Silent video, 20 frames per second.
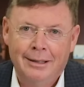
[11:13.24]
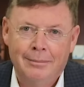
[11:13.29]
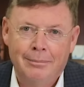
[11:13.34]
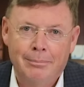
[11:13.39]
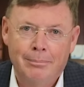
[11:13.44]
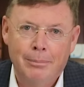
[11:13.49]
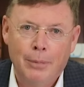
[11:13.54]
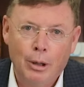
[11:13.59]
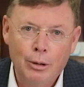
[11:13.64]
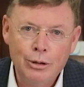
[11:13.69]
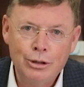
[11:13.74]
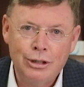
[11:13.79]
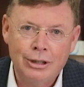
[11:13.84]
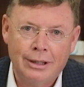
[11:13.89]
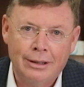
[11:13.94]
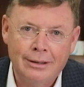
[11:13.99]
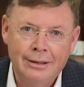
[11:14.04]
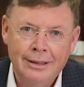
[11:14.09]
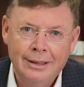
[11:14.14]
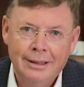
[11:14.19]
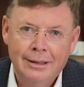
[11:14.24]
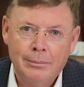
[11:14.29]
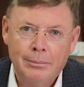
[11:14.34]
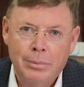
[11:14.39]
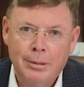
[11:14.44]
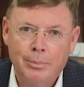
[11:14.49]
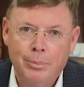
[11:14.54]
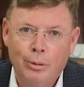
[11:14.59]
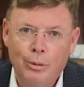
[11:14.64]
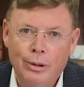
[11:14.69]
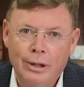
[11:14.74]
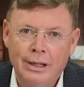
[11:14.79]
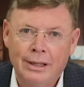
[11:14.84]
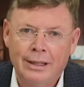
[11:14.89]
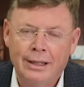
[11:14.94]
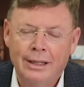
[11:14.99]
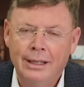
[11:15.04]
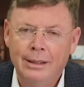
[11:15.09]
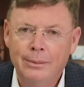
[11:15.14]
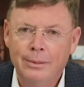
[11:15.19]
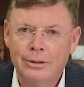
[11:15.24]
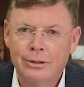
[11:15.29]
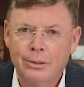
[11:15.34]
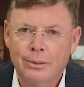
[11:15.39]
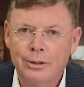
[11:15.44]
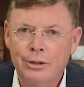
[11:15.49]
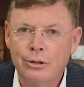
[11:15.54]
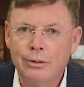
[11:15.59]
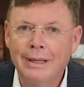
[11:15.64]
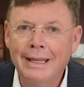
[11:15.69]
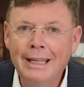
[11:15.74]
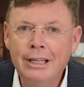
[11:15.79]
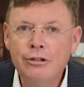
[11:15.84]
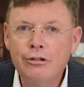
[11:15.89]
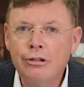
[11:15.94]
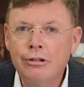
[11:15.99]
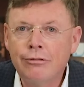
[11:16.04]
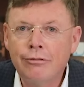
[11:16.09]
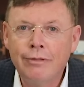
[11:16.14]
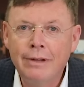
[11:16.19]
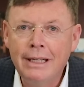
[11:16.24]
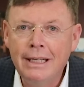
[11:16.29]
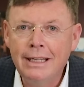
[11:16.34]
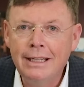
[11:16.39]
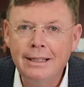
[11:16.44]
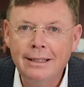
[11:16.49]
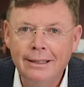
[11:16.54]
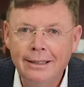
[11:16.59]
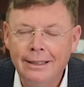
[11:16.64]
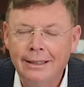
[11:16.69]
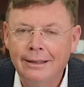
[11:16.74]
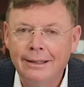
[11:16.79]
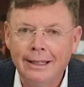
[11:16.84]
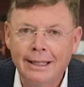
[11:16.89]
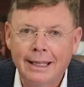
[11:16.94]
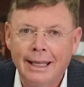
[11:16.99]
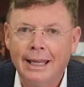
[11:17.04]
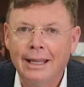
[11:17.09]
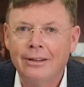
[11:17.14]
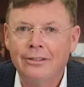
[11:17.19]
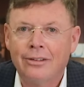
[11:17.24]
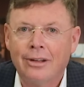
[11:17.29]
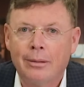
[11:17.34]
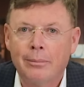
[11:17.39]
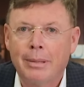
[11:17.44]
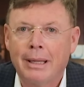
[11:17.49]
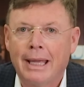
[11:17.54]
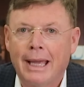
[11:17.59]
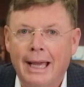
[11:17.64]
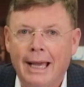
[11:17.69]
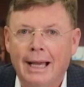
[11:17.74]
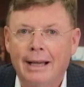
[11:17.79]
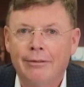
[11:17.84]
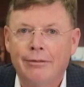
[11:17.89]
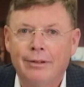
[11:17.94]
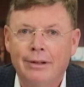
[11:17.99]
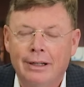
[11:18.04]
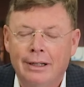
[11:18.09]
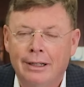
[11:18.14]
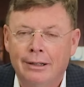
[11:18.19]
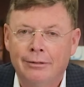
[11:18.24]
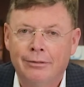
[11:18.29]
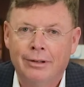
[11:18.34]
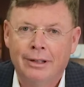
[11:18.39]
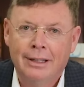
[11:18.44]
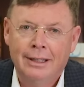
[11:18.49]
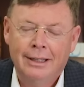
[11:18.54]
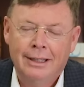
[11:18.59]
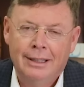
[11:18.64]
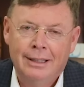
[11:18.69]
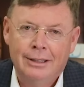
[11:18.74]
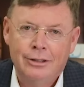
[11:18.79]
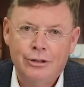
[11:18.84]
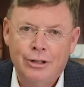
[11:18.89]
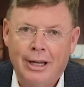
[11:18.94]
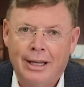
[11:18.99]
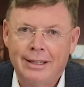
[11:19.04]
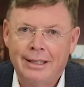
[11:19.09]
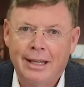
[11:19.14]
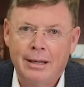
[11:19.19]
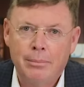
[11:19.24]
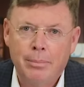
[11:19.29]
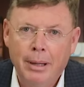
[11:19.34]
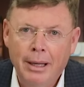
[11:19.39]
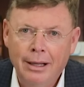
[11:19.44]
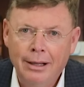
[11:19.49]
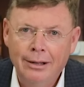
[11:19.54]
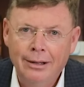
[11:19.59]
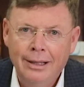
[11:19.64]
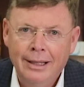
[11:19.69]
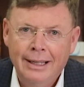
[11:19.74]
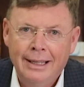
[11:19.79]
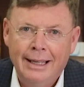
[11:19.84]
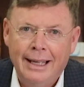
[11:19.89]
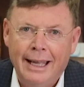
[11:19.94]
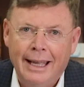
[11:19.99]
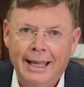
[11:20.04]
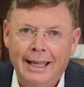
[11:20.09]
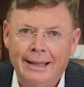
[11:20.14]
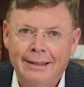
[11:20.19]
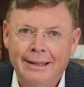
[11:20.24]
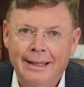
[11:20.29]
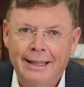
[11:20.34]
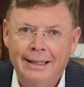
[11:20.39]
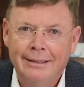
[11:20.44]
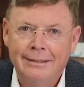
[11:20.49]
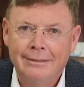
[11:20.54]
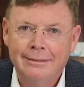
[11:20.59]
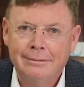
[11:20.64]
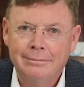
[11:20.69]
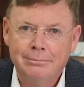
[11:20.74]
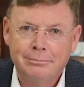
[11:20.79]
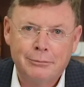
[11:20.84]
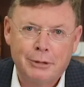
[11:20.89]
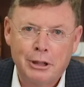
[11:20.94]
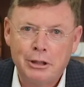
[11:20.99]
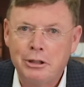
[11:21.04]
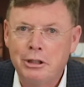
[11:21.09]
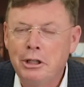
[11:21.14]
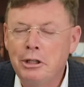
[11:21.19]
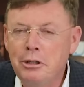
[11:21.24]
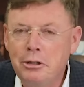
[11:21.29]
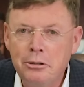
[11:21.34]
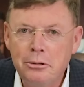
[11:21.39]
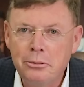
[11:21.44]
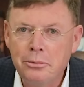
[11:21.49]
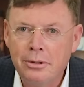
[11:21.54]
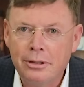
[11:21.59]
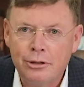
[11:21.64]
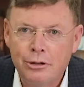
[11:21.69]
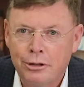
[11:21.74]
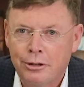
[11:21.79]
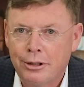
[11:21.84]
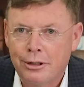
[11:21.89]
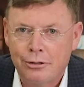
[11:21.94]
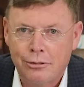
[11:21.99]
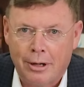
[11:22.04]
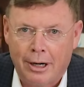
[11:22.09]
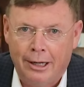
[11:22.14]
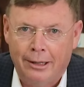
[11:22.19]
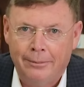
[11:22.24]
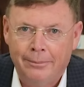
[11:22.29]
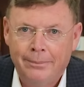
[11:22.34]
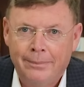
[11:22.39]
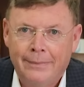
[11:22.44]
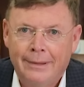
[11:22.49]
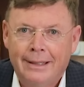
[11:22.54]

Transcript: motion purporting that he was going to intervene in the case on behalf of Chad Daybell and then continue the jury trial.